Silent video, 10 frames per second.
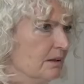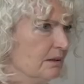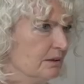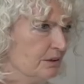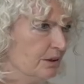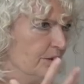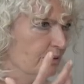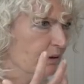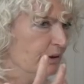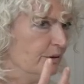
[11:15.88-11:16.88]
So
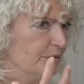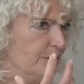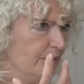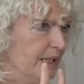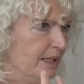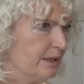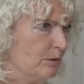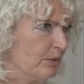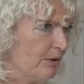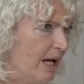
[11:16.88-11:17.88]
you take the
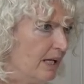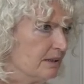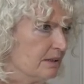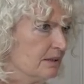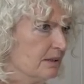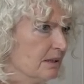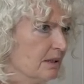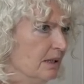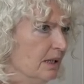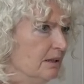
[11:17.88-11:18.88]
breath
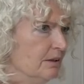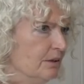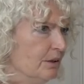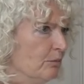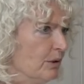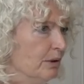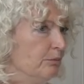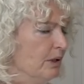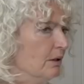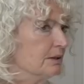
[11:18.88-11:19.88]
into your body,
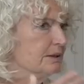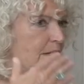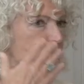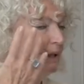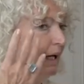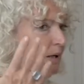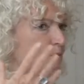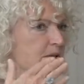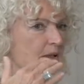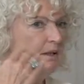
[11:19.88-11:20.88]
because
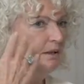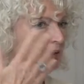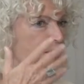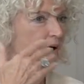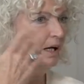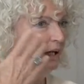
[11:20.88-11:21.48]
sometimes, you know,